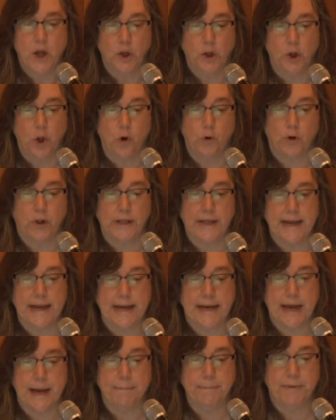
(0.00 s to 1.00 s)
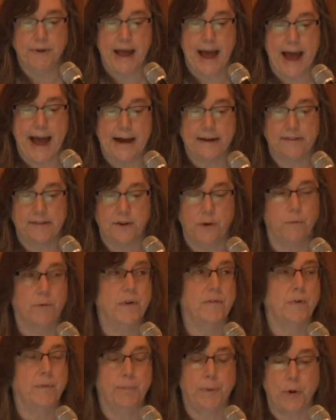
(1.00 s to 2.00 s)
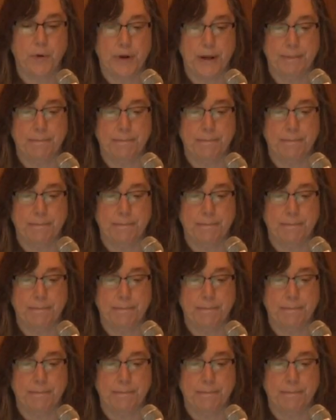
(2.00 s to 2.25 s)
local income tax, riverboat